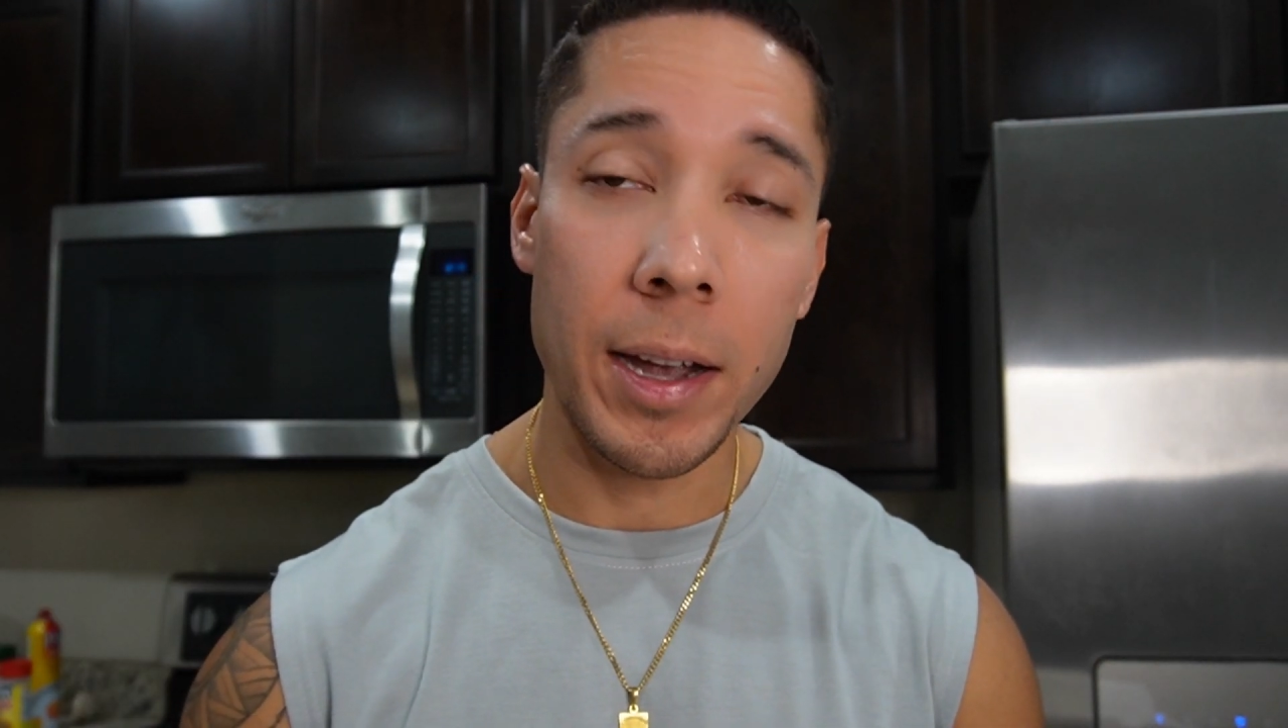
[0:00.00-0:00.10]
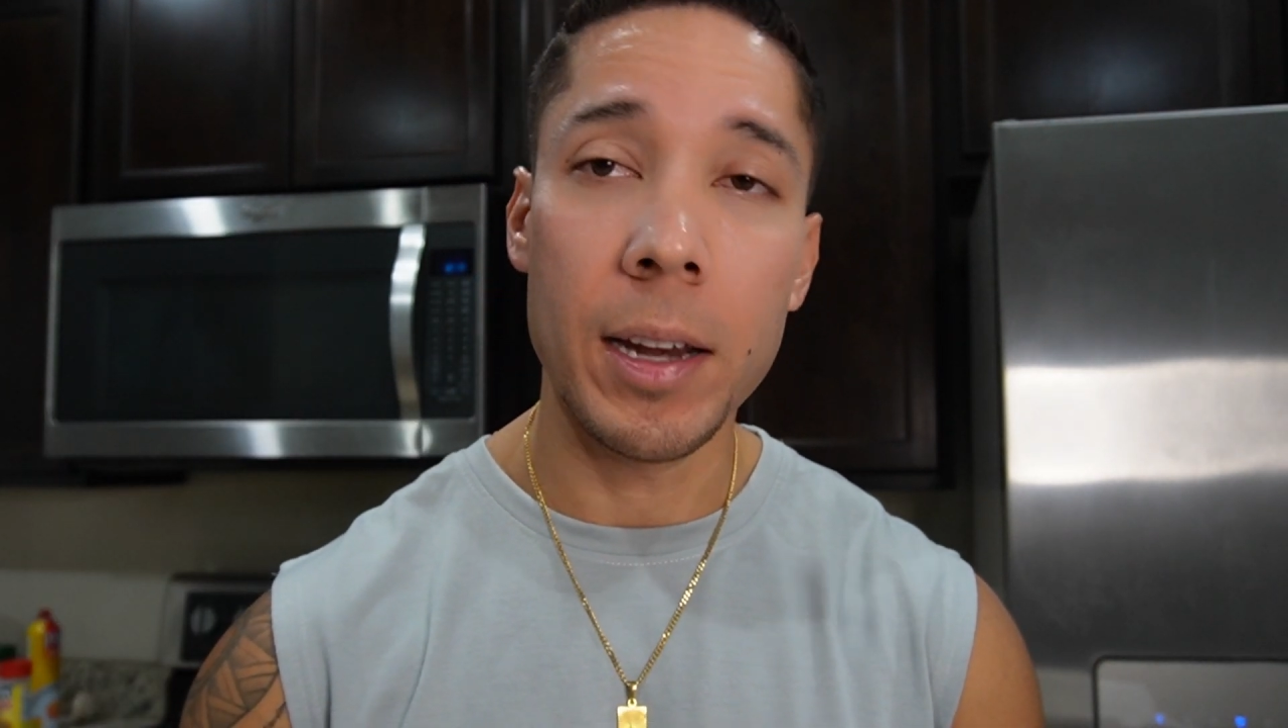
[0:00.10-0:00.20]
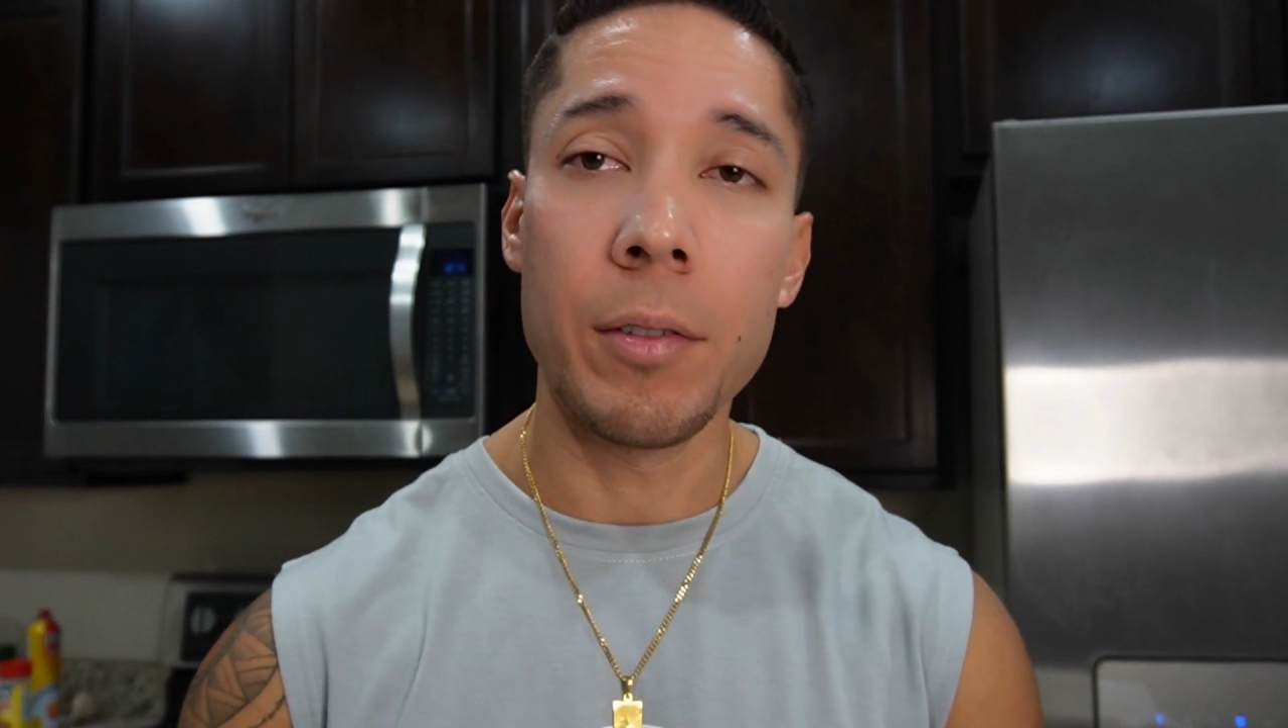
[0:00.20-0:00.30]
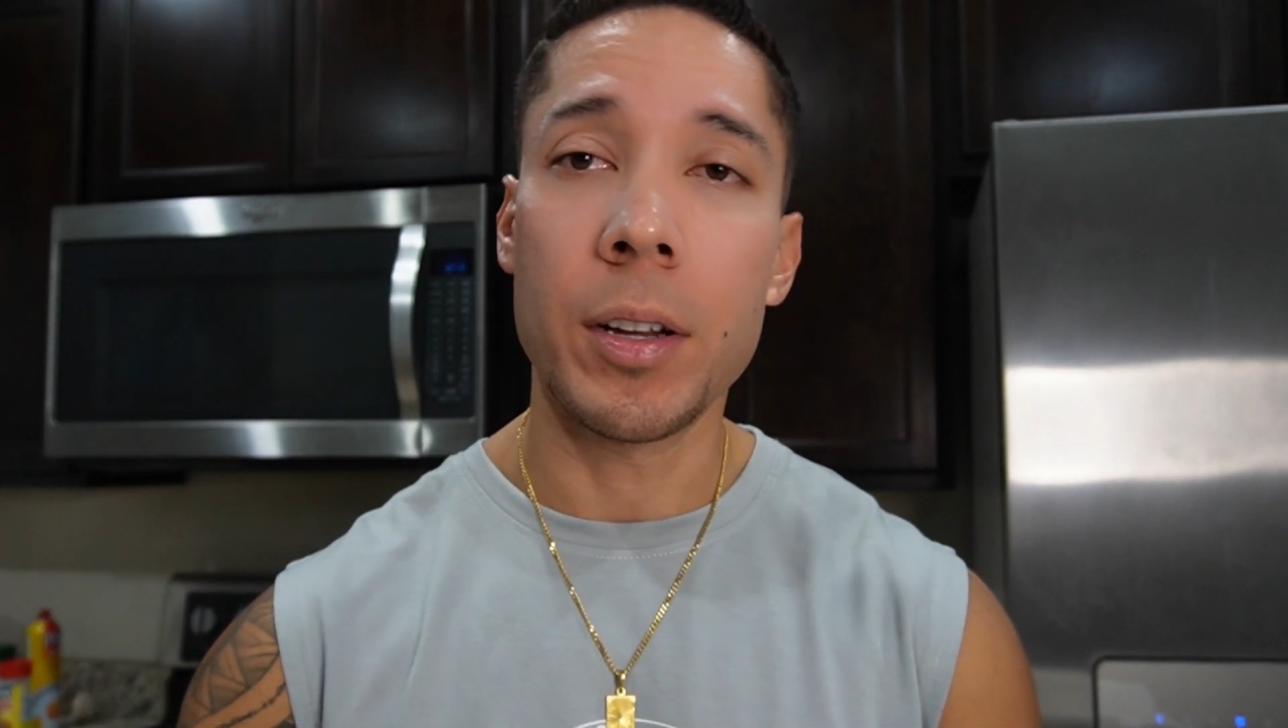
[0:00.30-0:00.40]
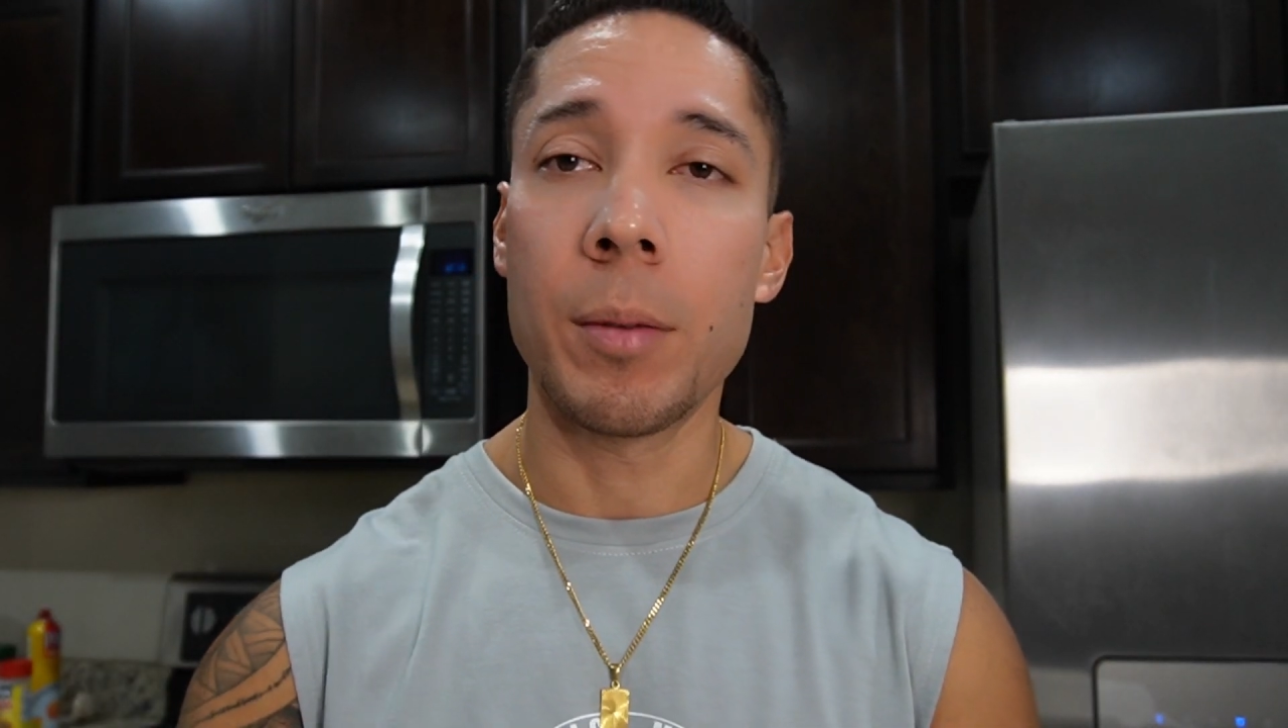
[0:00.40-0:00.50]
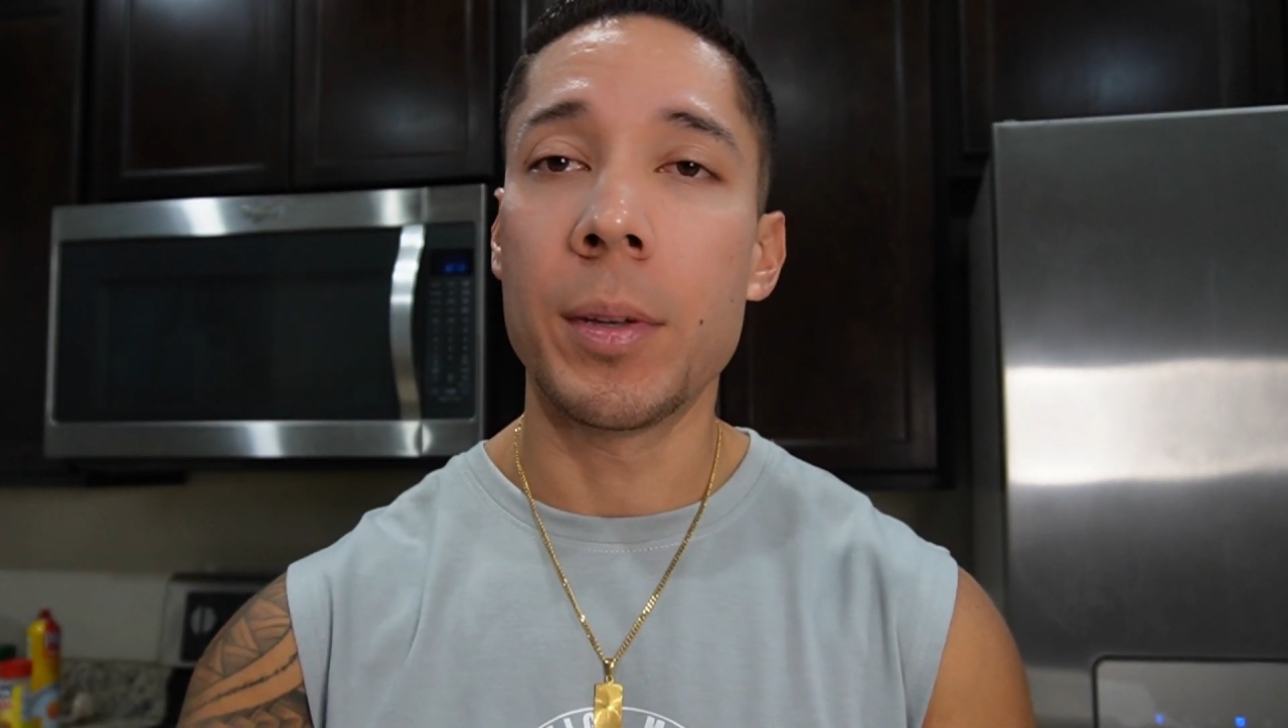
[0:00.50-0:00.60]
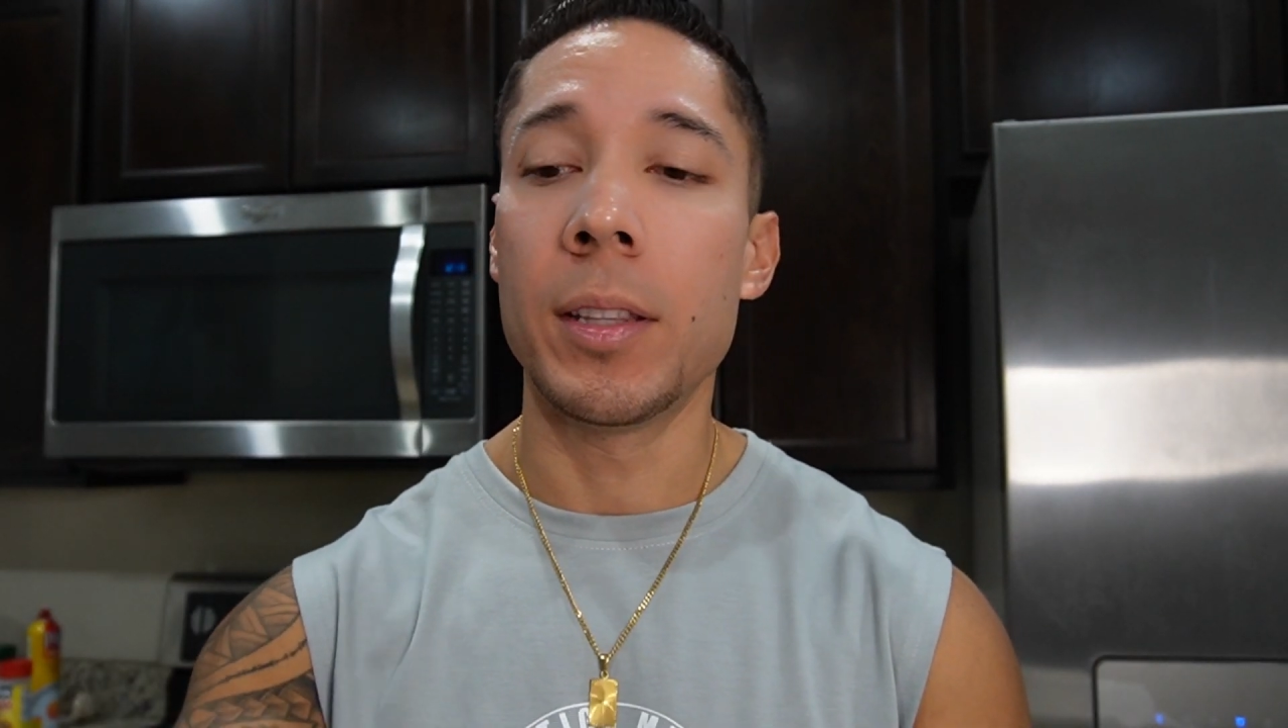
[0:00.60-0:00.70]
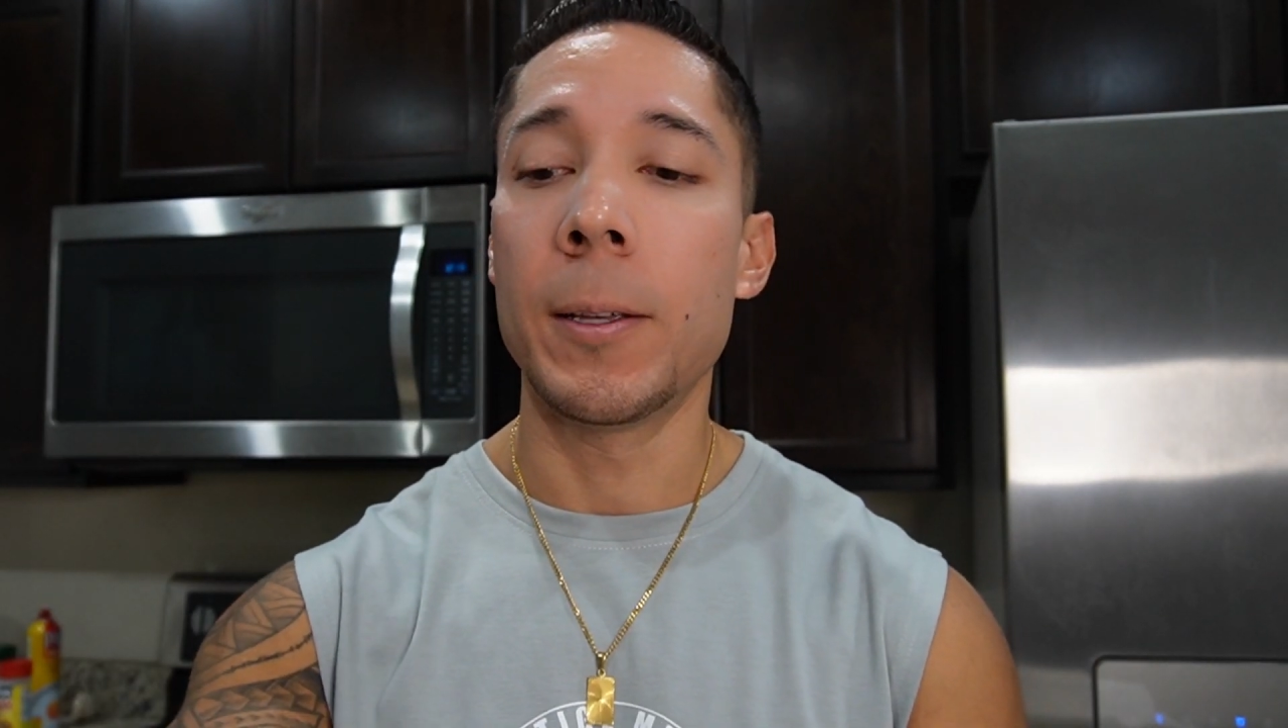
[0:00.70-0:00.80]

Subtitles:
highly recommend